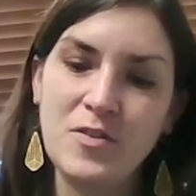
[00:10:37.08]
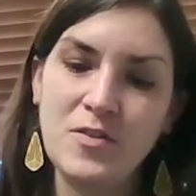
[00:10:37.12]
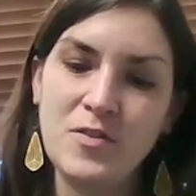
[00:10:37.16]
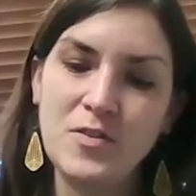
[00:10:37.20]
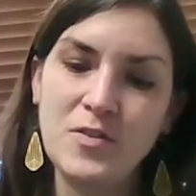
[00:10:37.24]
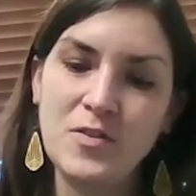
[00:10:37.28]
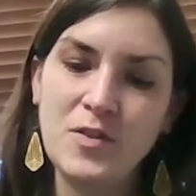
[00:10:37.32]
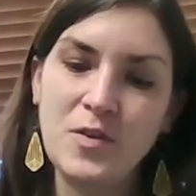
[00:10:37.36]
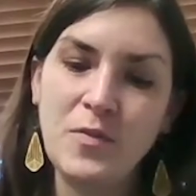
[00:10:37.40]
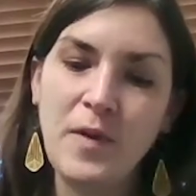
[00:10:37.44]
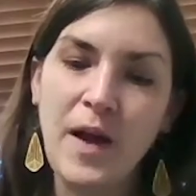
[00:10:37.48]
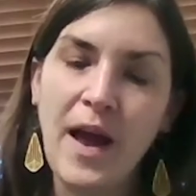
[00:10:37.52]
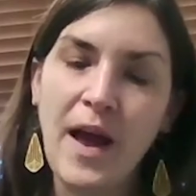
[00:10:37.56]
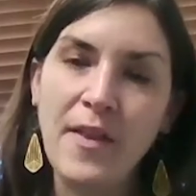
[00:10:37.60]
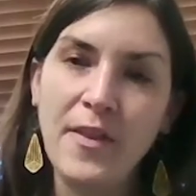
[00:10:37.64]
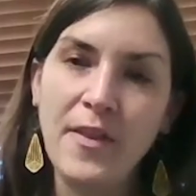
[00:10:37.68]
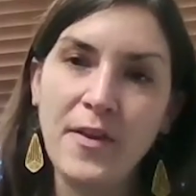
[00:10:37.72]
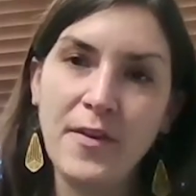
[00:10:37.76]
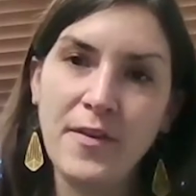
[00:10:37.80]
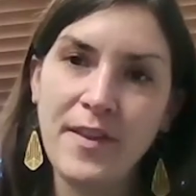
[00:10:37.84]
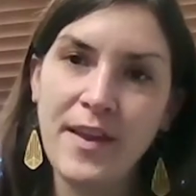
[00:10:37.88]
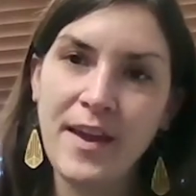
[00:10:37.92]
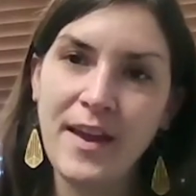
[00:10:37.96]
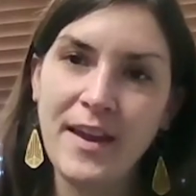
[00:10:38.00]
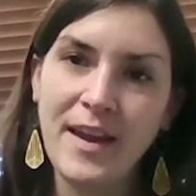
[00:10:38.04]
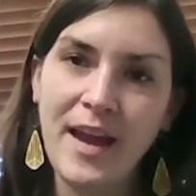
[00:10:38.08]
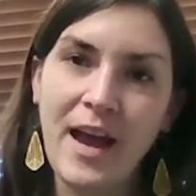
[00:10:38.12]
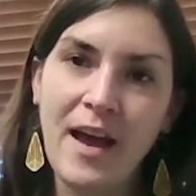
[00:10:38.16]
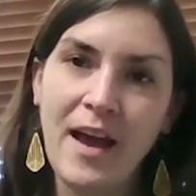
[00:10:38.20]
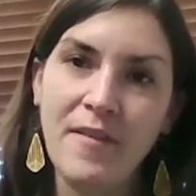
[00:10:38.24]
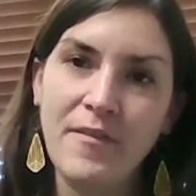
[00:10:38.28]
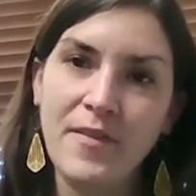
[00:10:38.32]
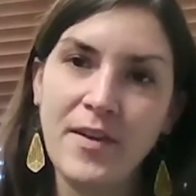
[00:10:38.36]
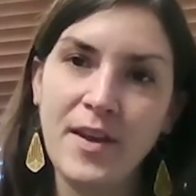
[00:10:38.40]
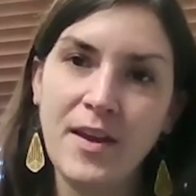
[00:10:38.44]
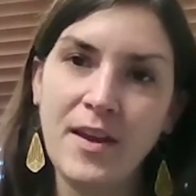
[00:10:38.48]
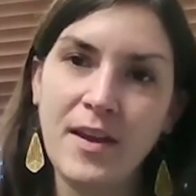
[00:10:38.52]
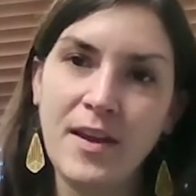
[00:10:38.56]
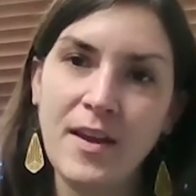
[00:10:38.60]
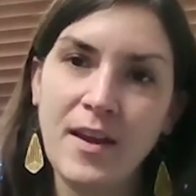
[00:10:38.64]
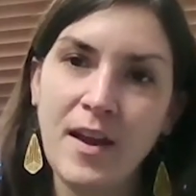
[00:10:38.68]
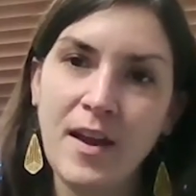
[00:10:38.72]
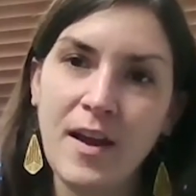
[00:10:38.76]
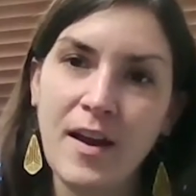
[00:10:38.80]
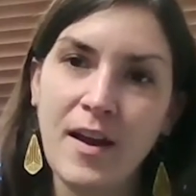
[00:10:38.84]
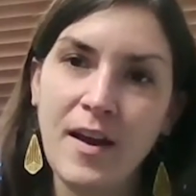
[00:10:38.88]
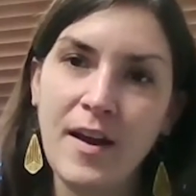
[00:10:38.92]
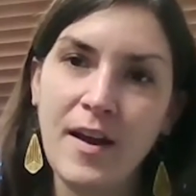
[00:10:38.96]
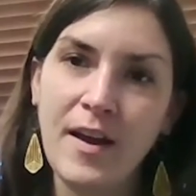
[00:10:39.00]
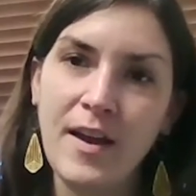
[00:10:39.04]
So rather than having
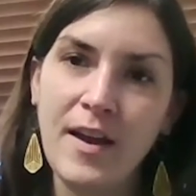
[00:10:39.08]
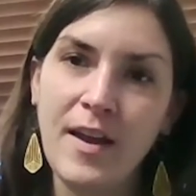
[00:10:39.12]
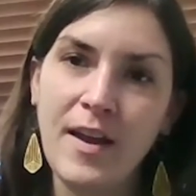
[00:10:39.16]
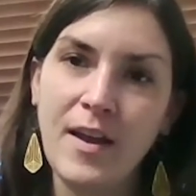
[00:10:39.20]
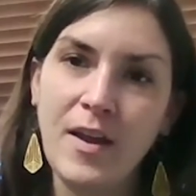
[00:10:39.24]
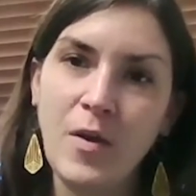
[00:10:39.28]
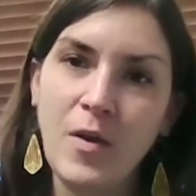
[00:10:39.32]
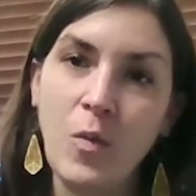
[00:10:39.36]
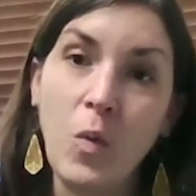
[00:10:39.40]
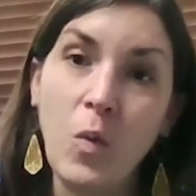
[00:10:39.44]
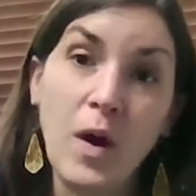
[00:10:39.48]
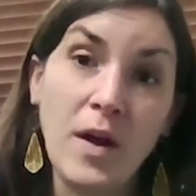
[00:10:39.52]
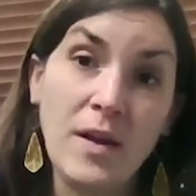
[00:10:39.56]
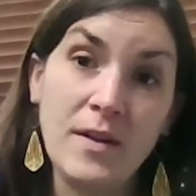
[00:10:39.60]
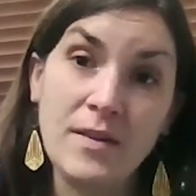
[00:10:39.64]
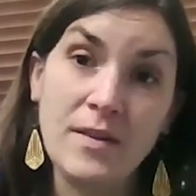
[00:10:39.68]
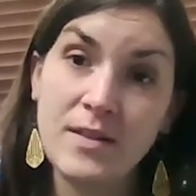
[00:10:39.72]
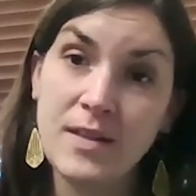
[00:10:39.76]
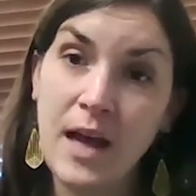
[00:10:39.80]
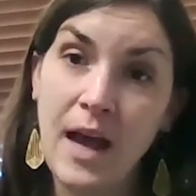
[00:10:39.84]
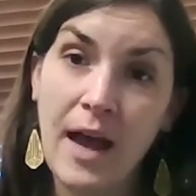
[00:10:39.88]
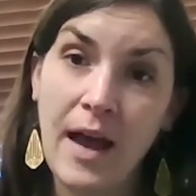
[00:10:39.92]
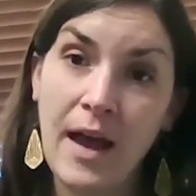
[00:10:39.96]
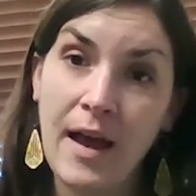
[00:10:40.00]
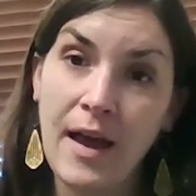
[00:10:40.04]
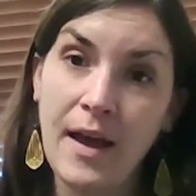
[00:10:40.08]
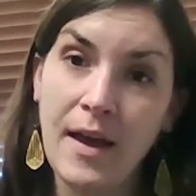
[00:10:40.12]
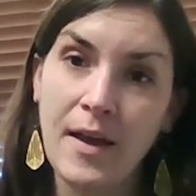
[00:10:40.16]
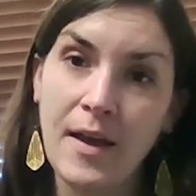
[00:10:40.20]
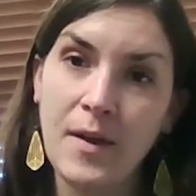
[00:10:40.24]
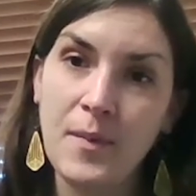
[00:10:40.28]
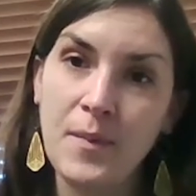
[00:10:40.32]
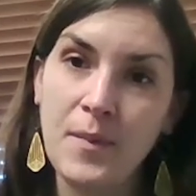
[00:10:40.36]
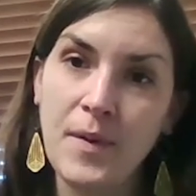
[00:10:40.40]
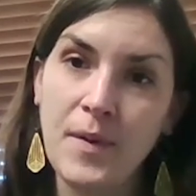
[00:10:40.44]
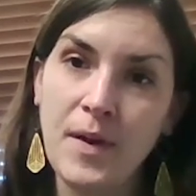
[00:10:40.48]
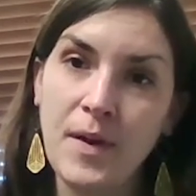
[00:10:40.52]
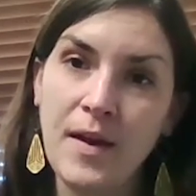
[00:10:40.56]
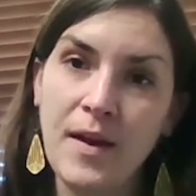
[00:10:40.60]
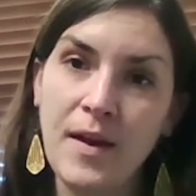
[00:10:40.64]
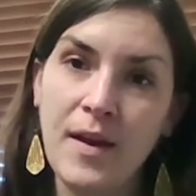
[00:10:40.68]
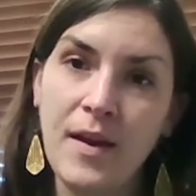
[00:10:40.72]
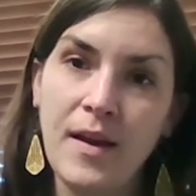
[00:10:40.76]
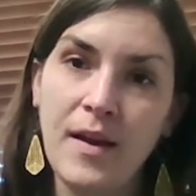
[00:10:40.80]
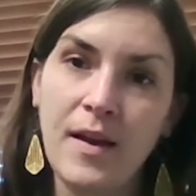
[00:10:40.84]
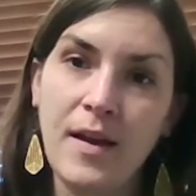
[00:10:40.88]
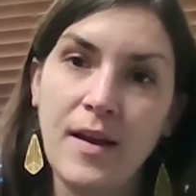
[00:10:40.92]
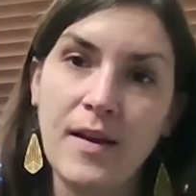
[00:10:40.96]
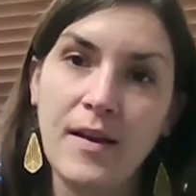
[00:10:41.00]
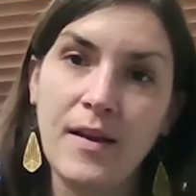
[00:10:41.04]
a one-time
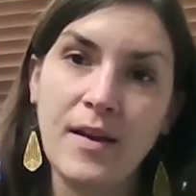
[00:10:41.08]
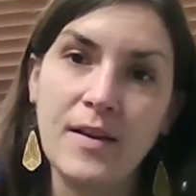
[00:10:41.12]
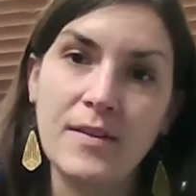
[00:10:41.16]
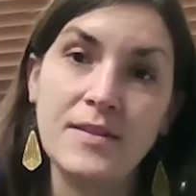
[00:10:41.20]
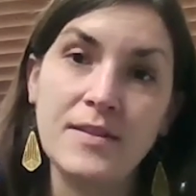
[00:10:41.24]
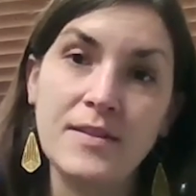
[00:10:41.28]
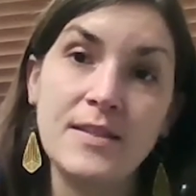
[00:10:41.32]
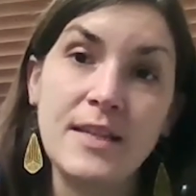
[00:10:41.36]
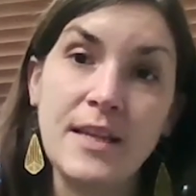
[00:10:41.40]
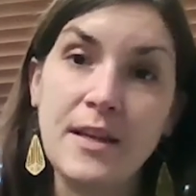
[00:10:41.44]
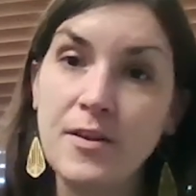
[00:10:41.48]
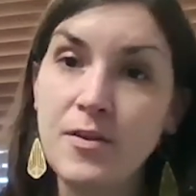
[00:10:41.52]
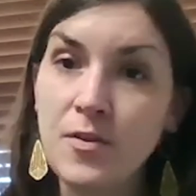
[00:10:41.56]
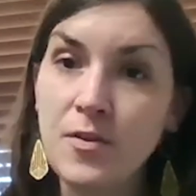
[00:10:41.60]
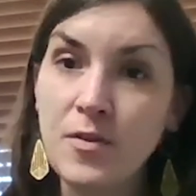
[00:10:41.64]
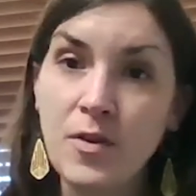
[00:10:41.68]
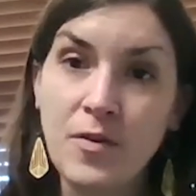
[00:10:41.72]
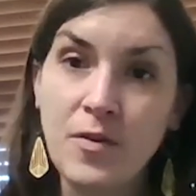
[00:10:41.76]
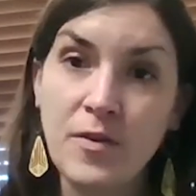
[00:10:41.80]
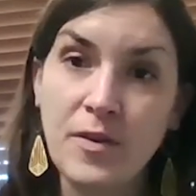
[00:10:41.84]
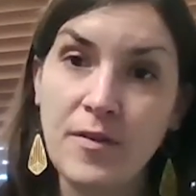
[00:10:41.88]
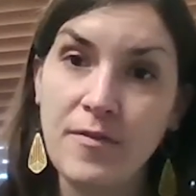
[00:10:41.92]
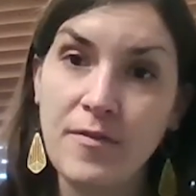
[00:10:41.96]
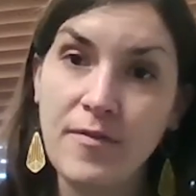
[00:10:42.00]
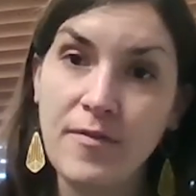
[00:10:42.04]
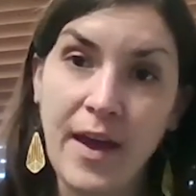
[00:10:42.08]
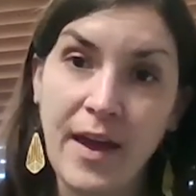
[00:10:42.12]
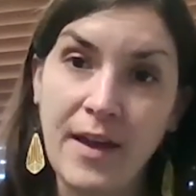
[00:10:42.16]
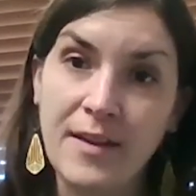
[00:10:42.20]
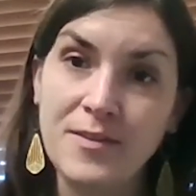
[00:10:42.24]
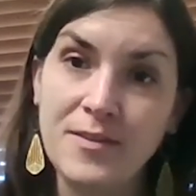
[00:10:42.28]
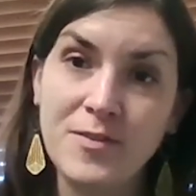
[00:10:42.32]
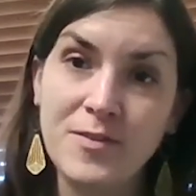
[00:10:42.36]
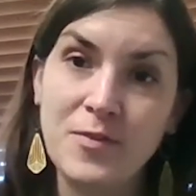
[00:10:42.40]
standalone event.